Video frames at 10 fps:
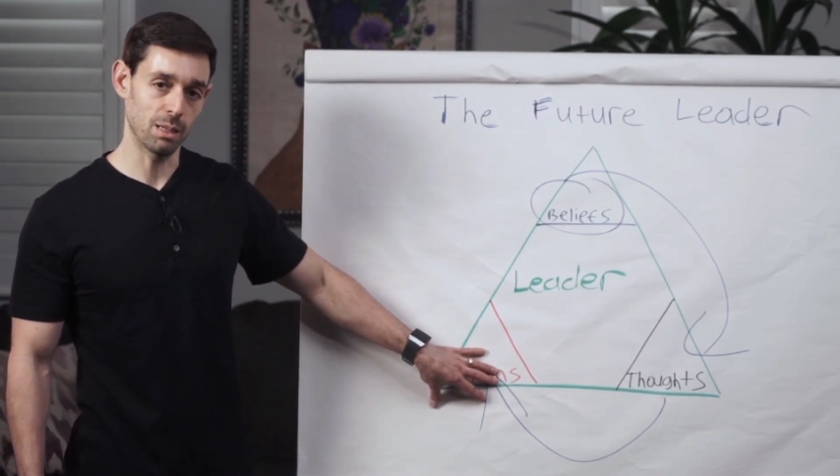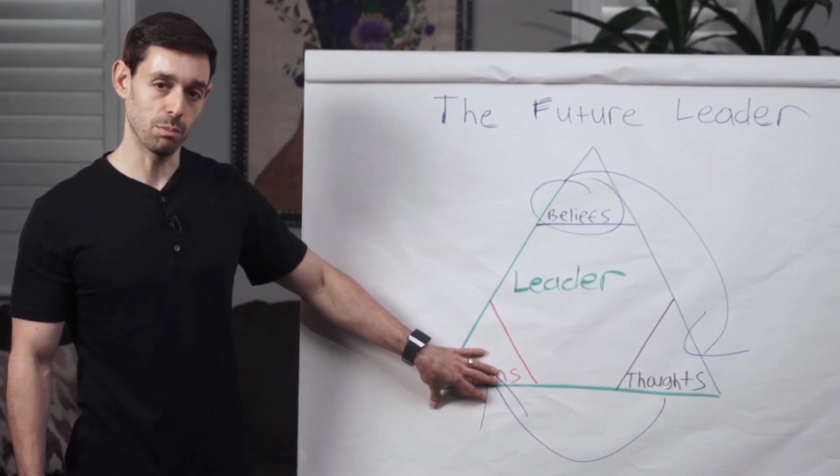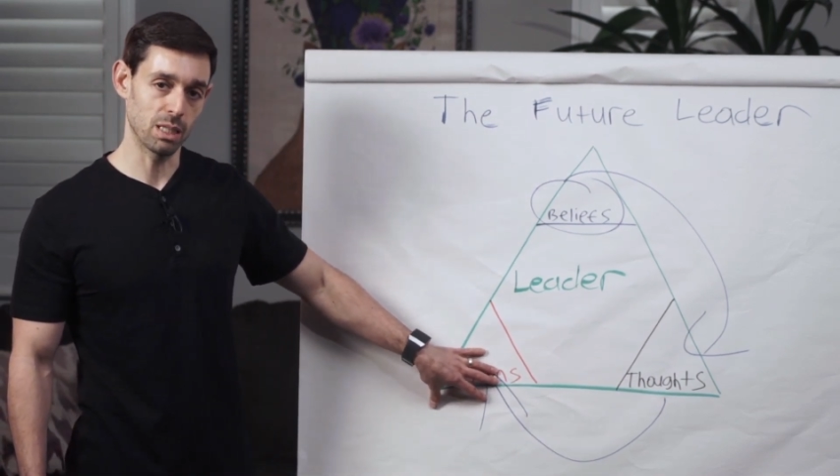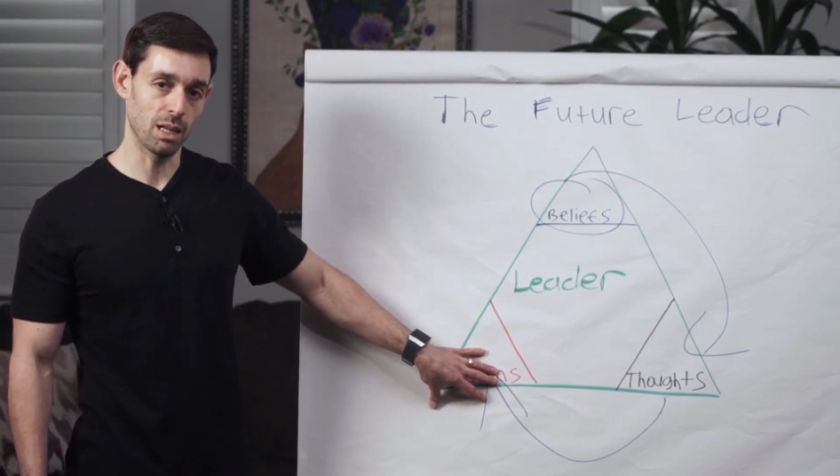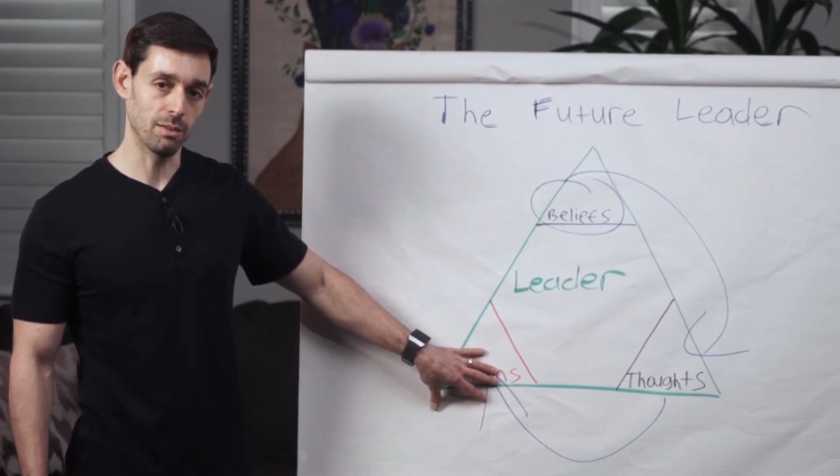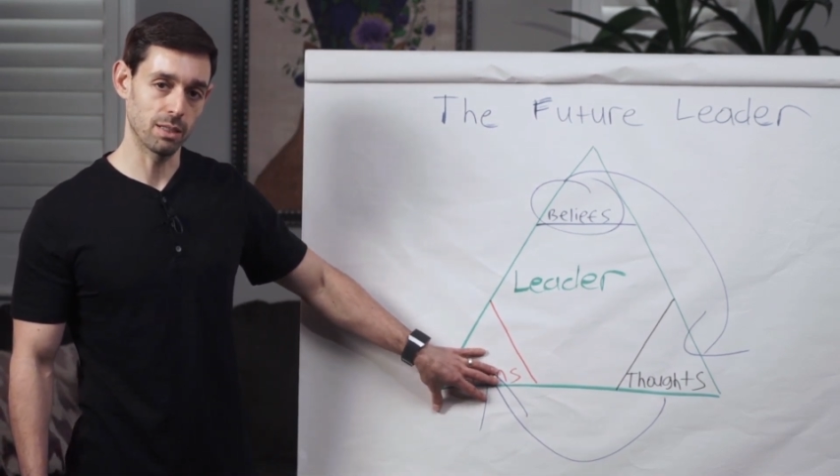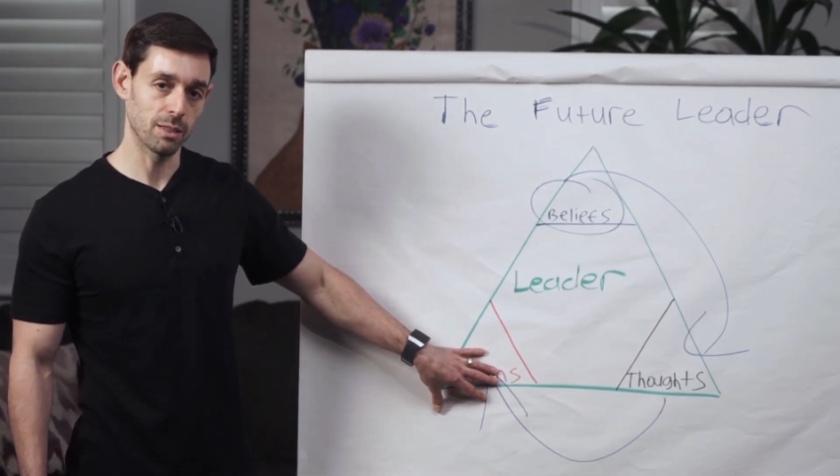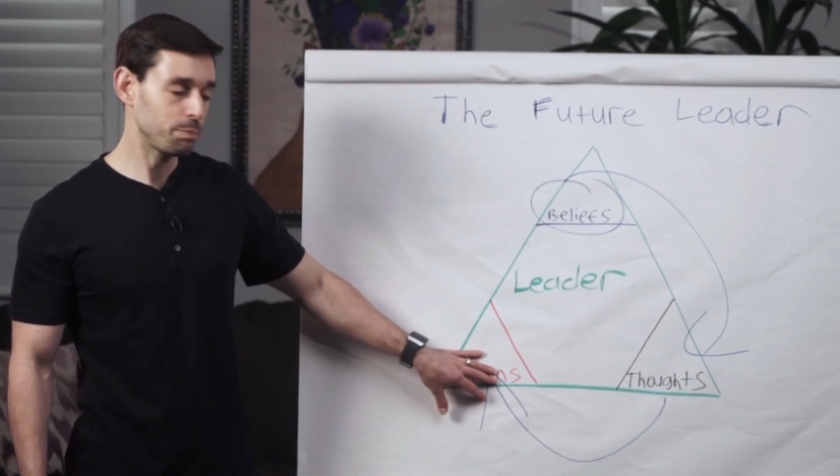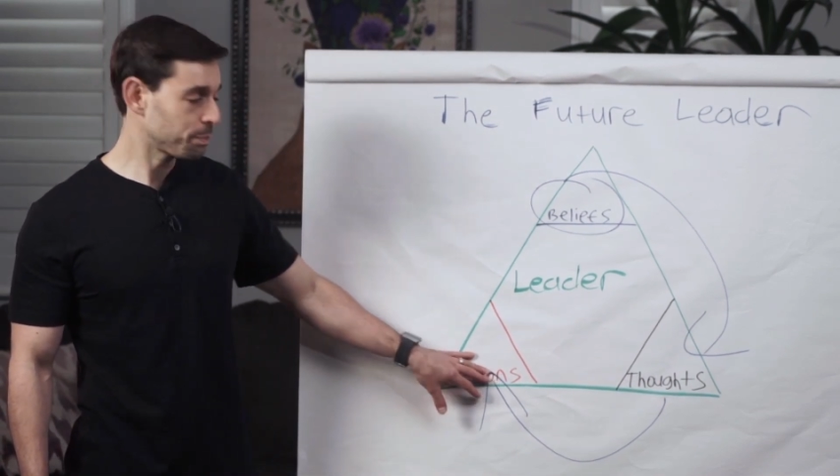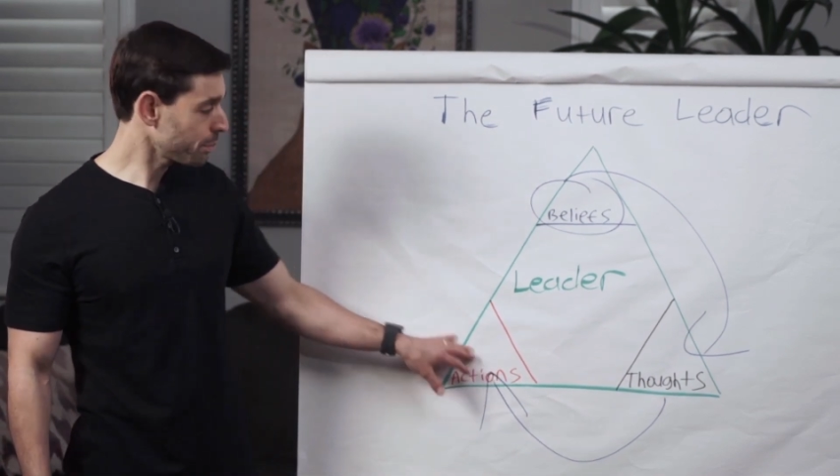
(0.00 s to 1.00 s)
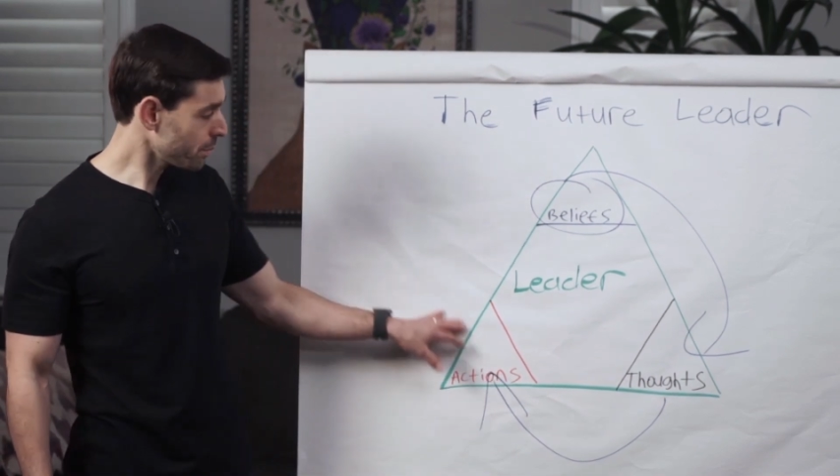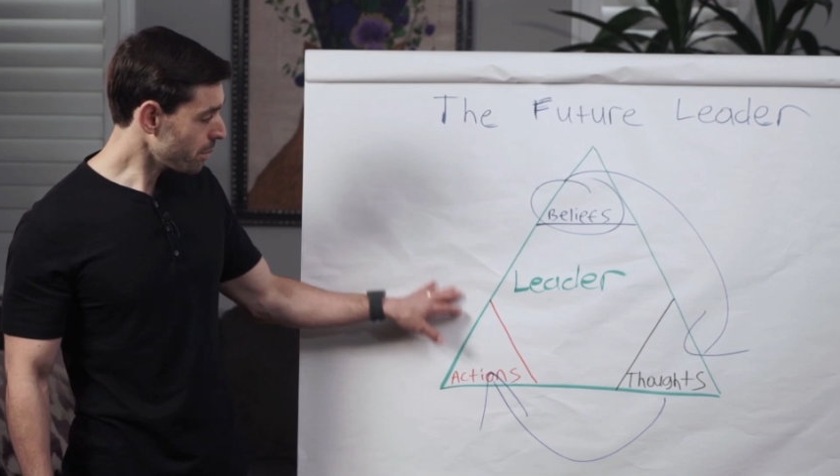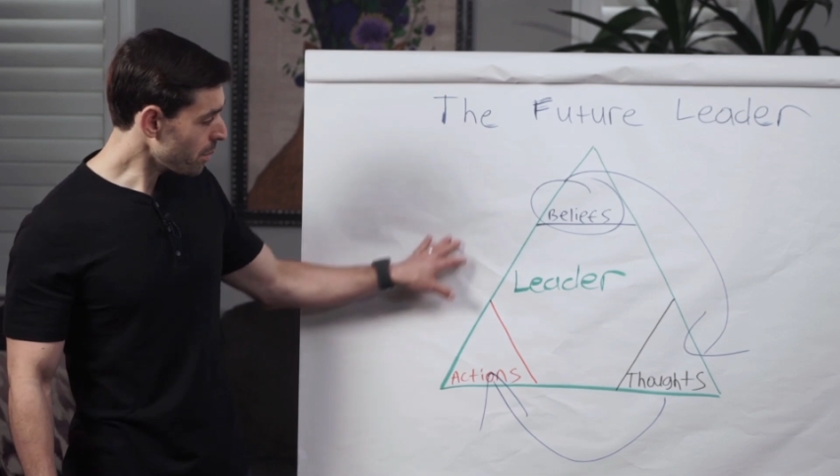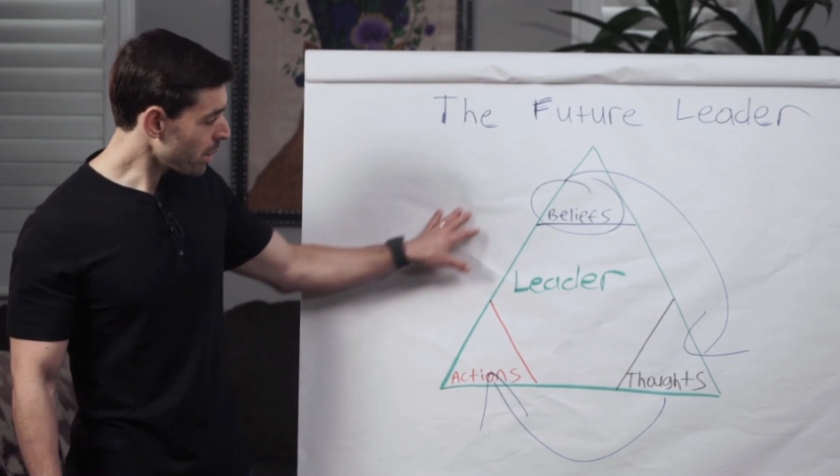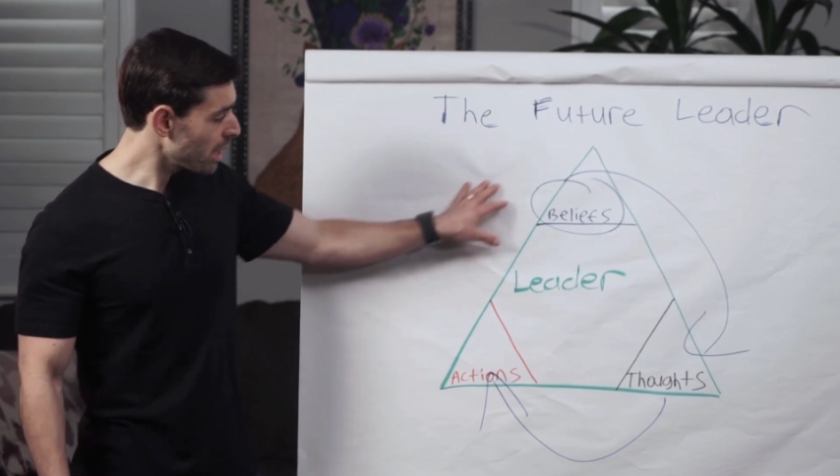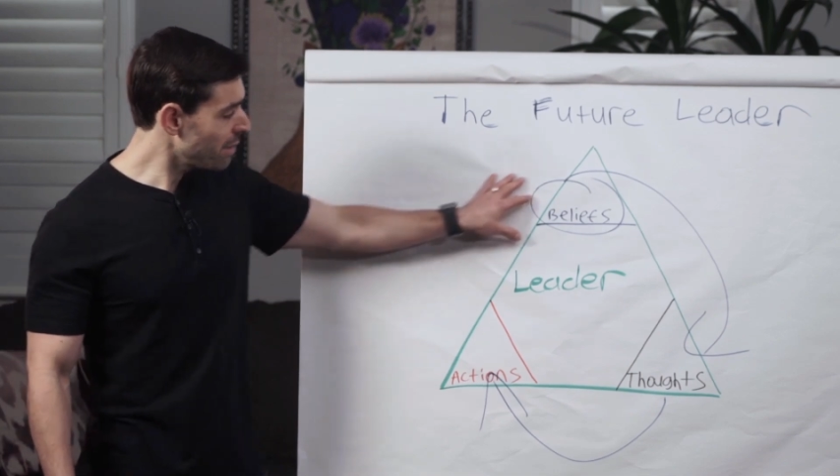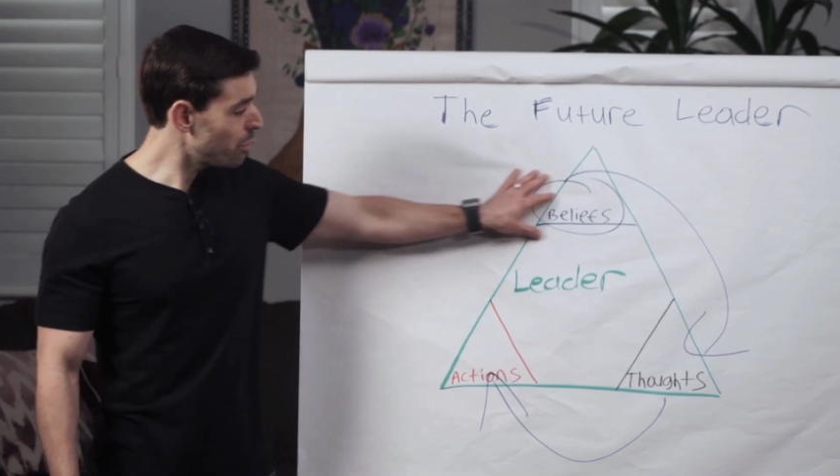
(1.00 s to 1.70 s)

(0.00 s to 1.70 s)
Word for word: themselves. And